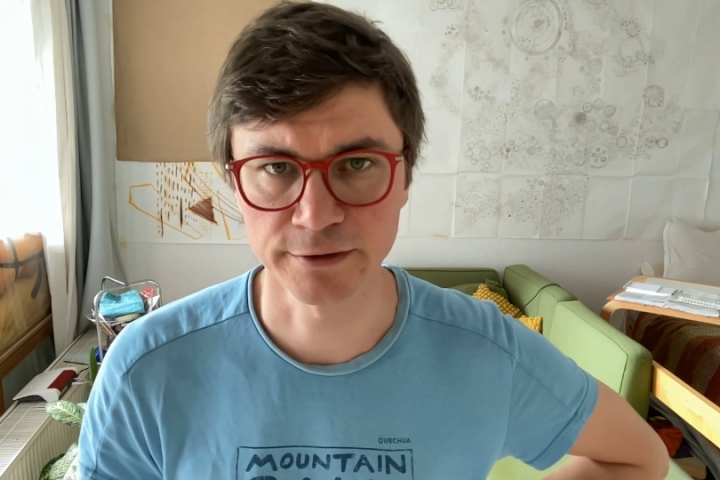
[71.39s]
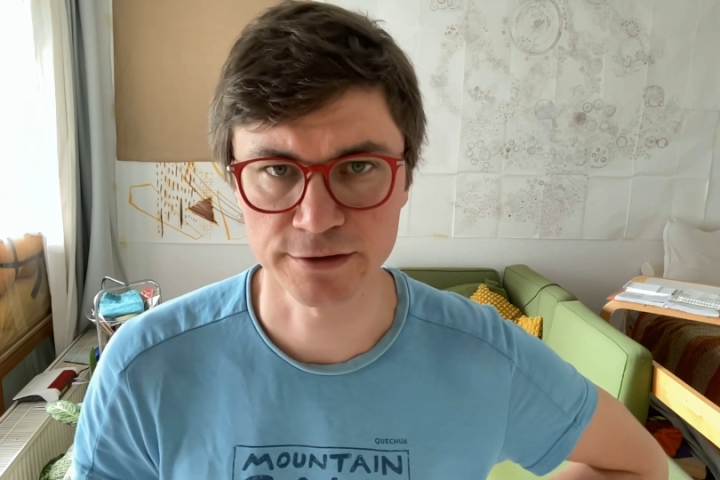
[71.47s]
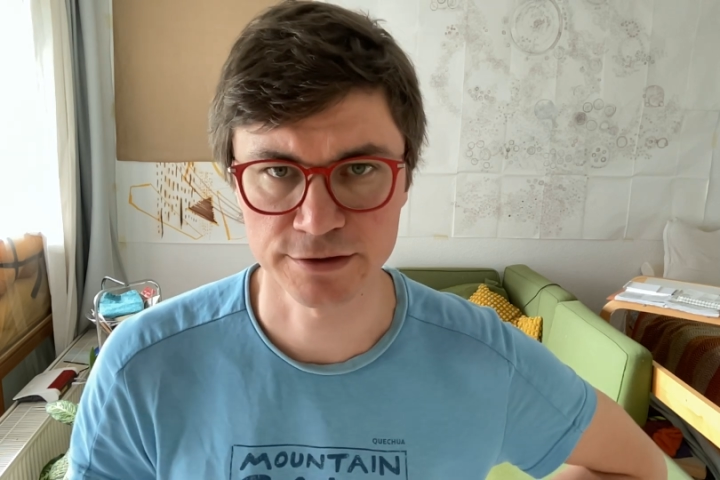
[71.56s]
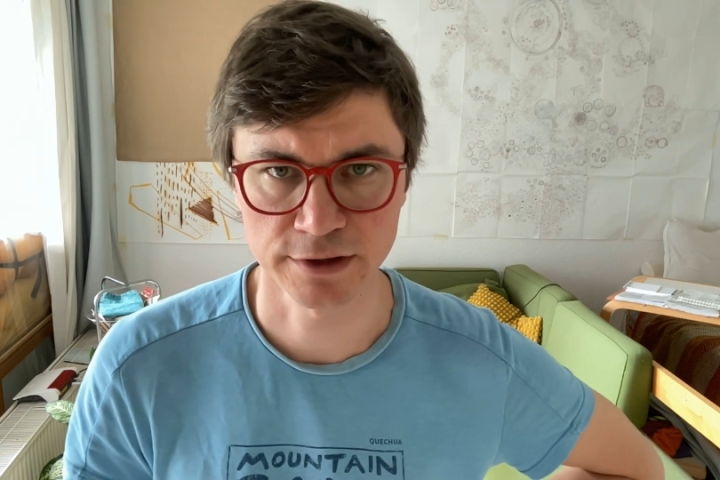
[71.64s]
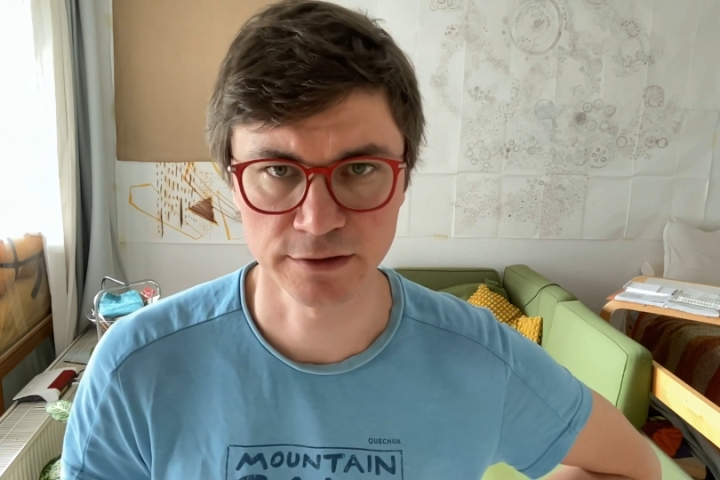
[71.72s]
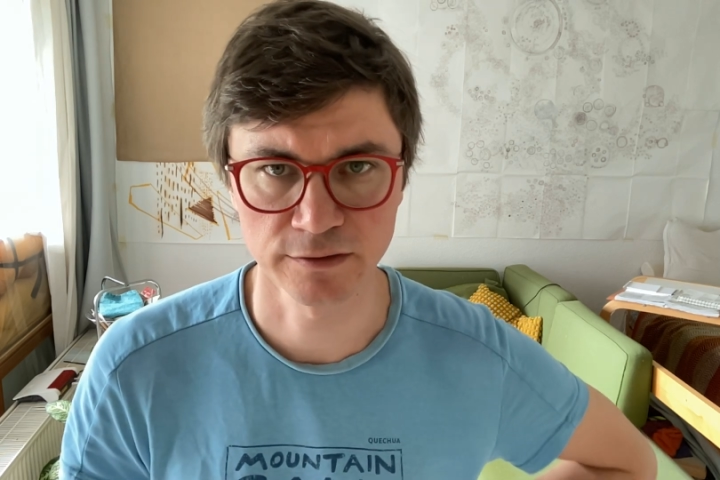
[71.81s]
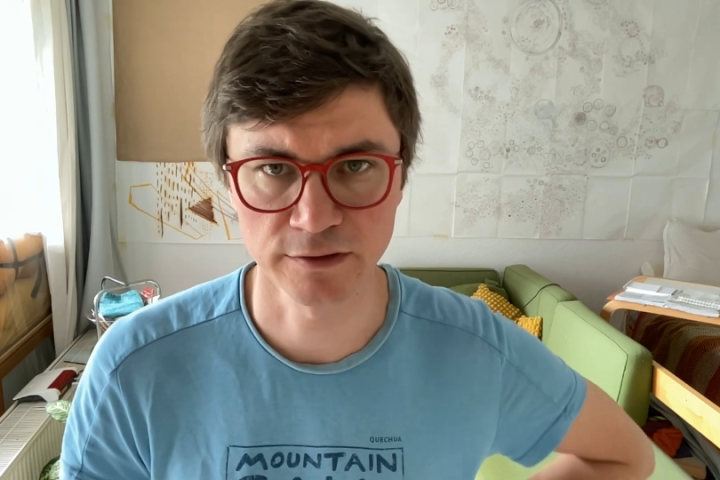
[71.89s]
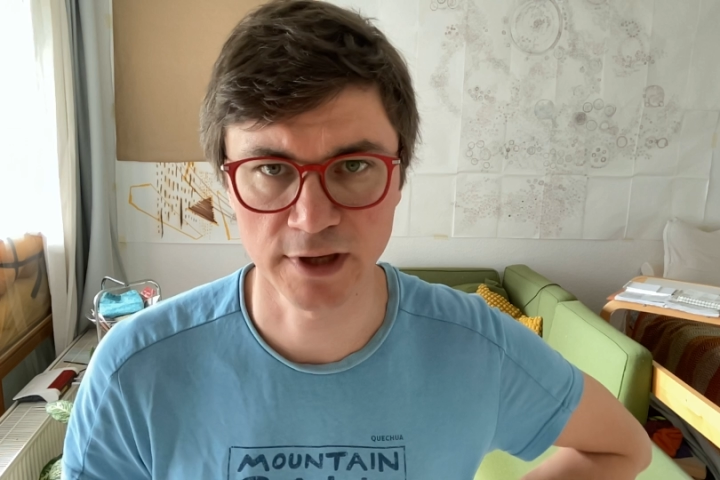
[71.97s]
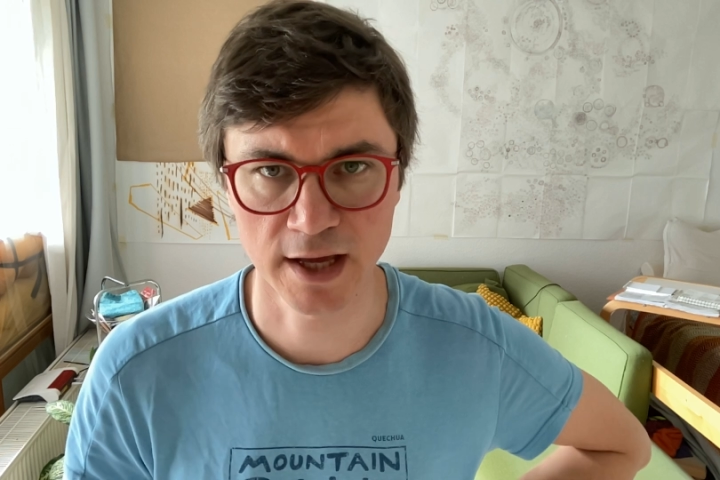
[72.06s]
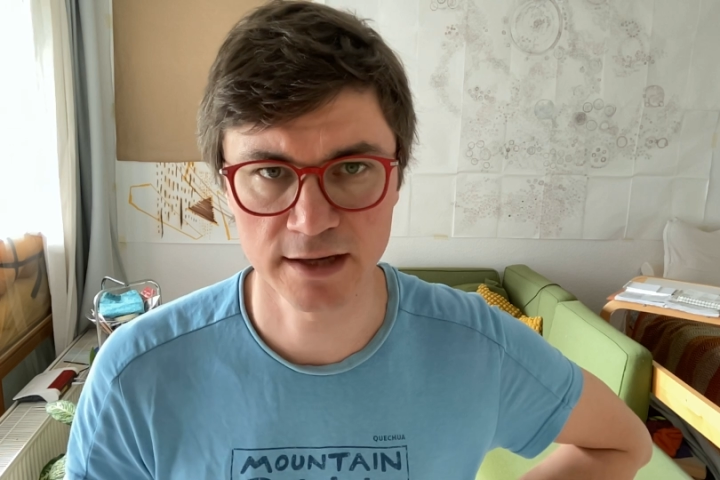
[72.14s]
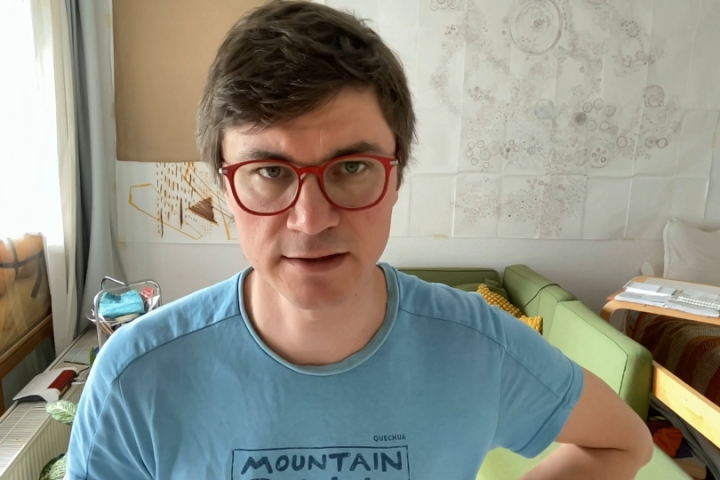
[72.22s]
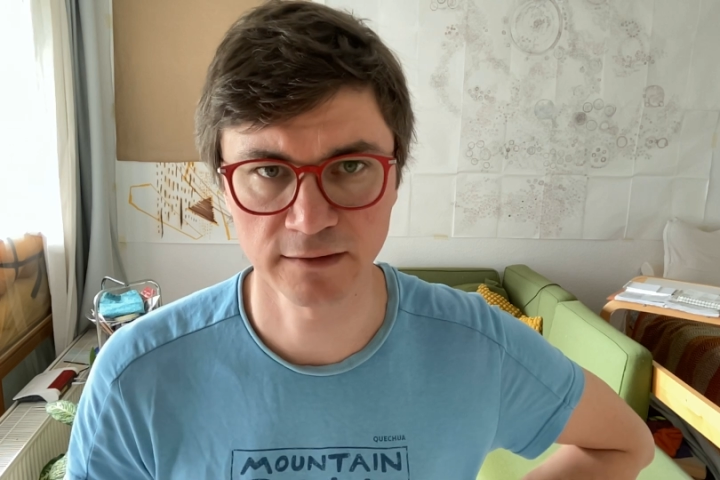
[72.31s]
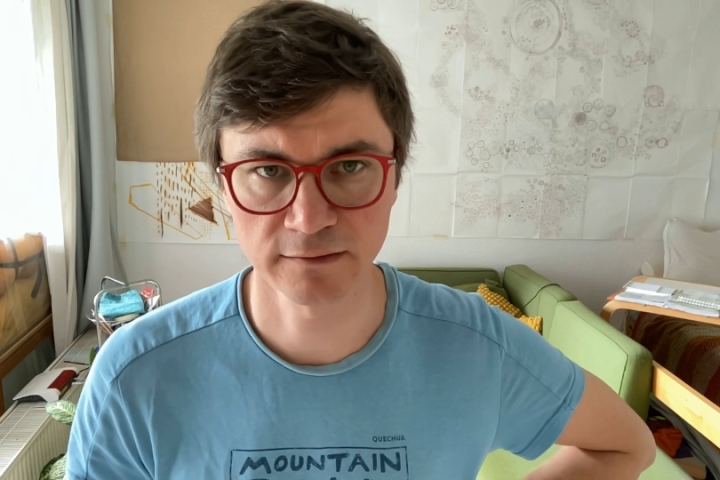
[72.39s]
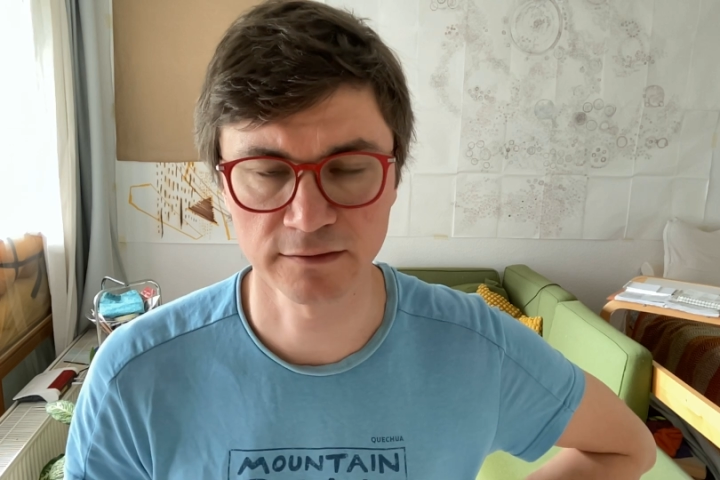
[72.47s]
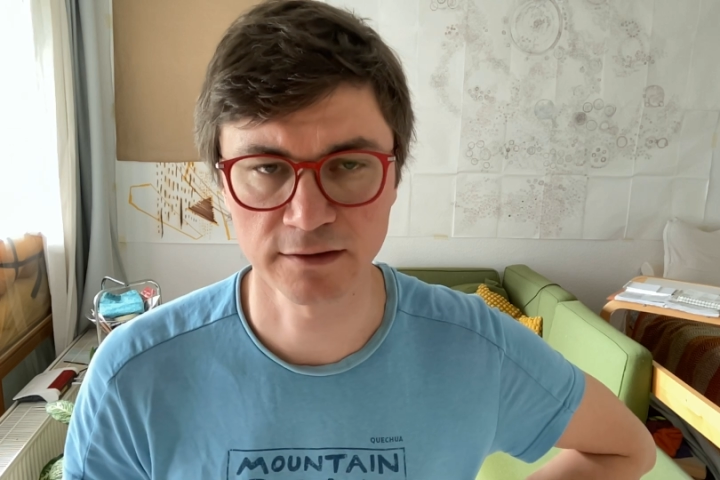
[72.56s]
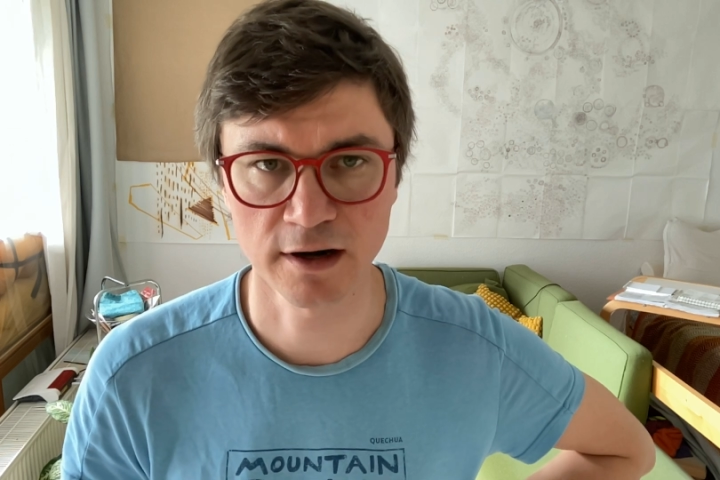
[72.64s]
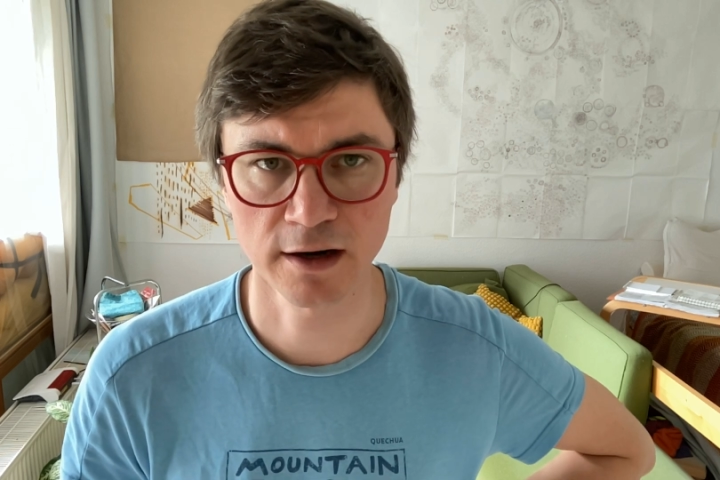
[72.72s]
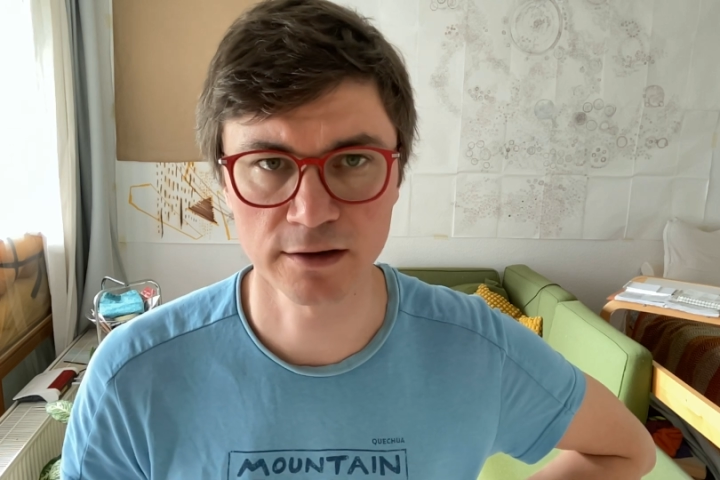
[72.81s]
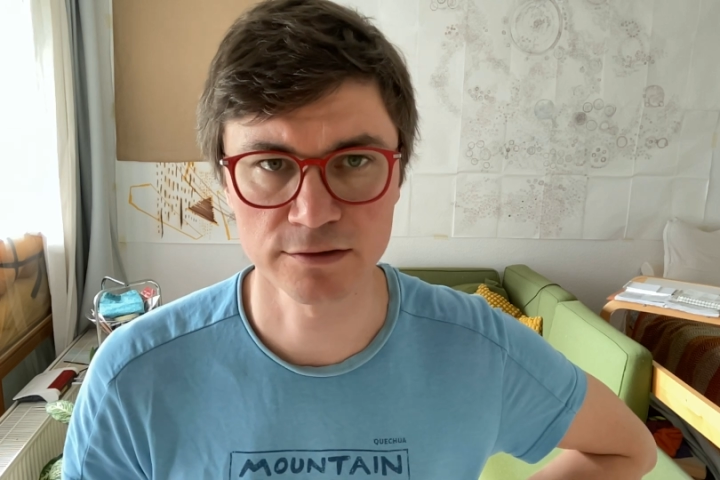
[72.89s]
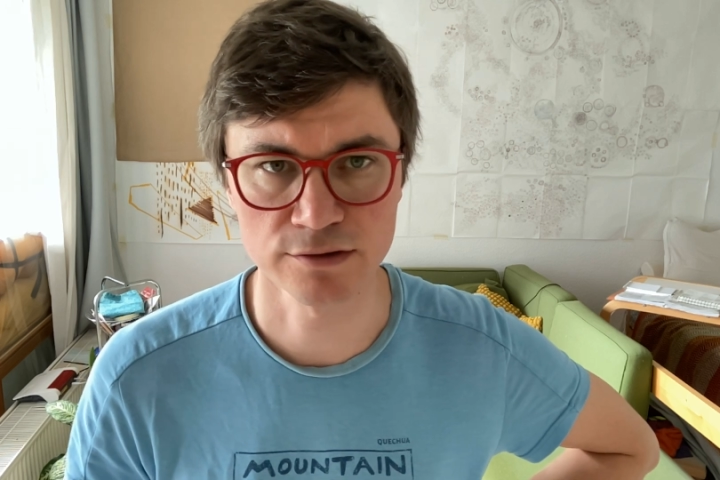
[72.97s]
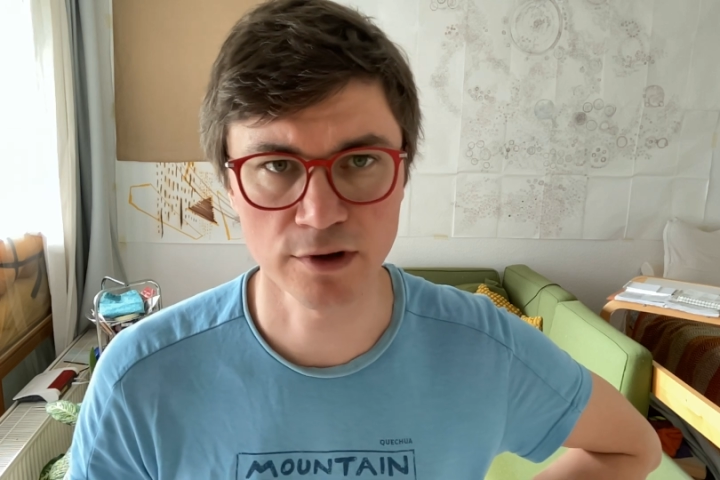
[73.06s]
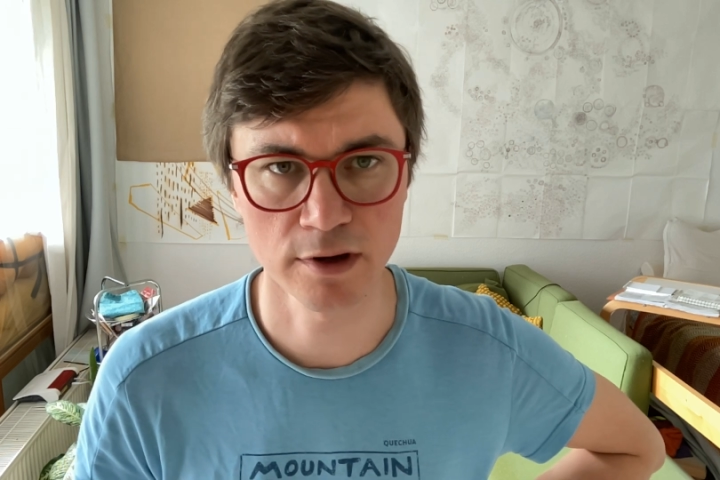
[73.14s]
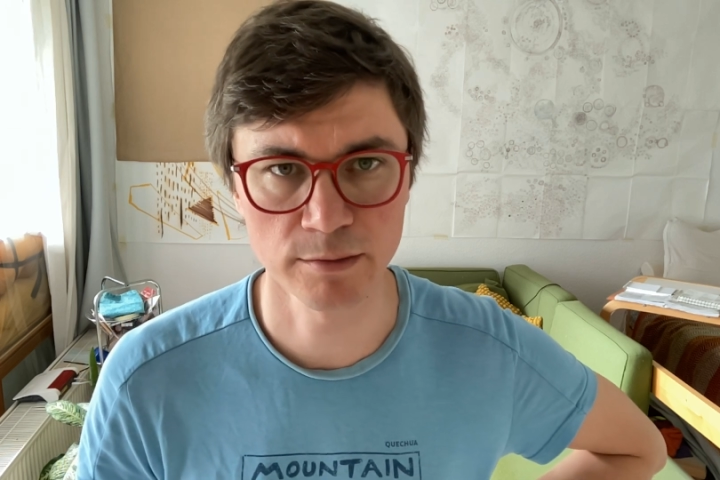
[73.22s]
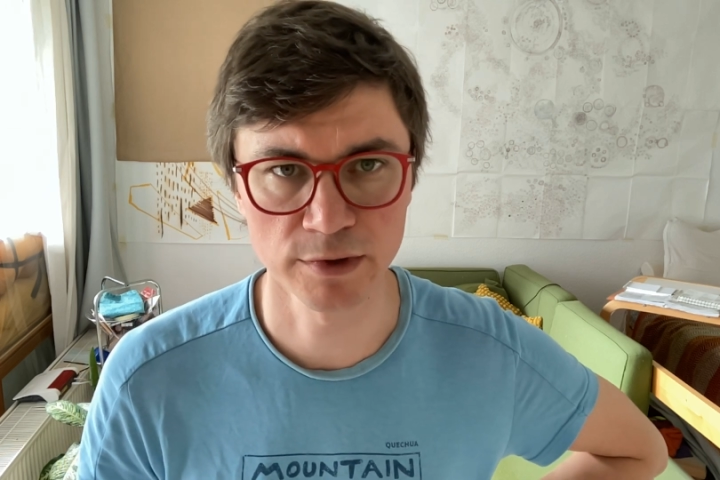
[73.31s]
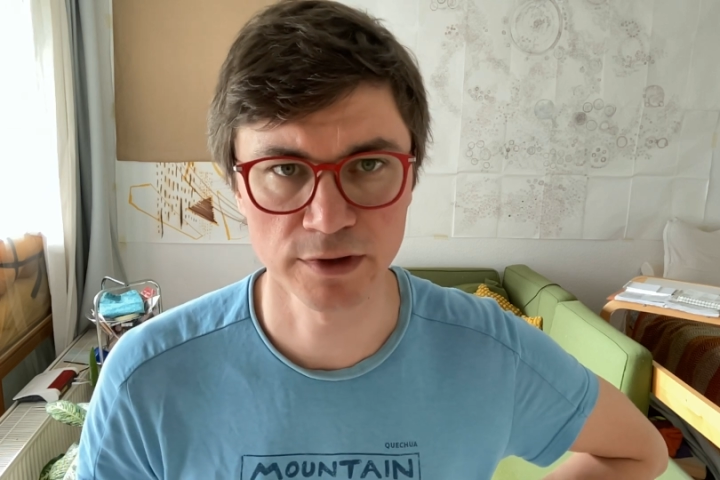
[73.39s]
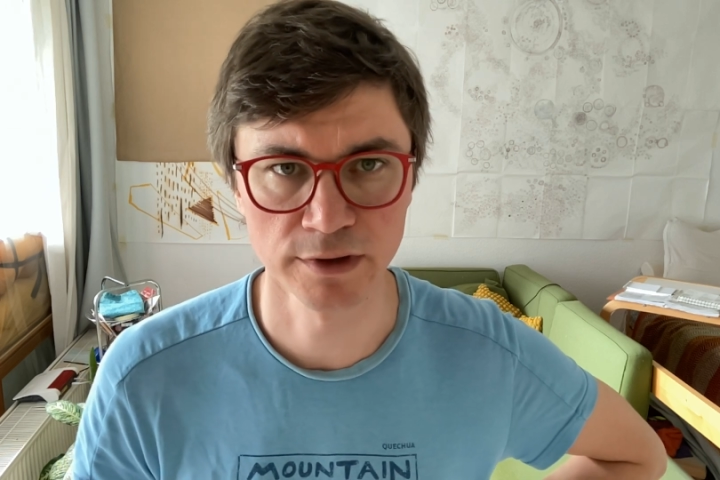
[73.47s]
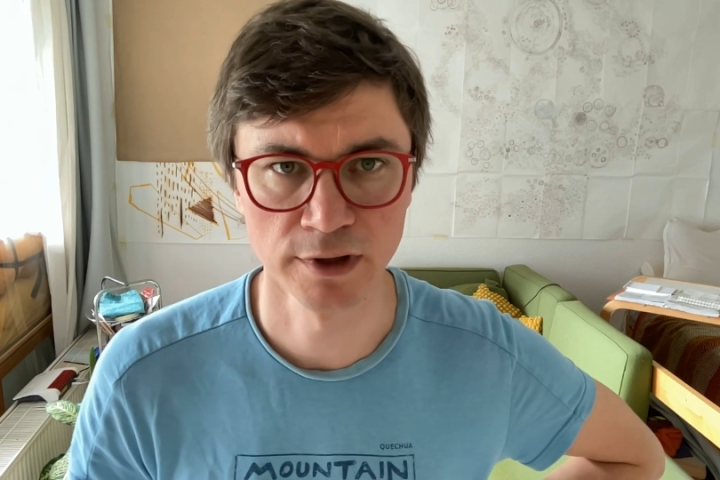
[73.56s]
logic to the end as a dark enjoyment.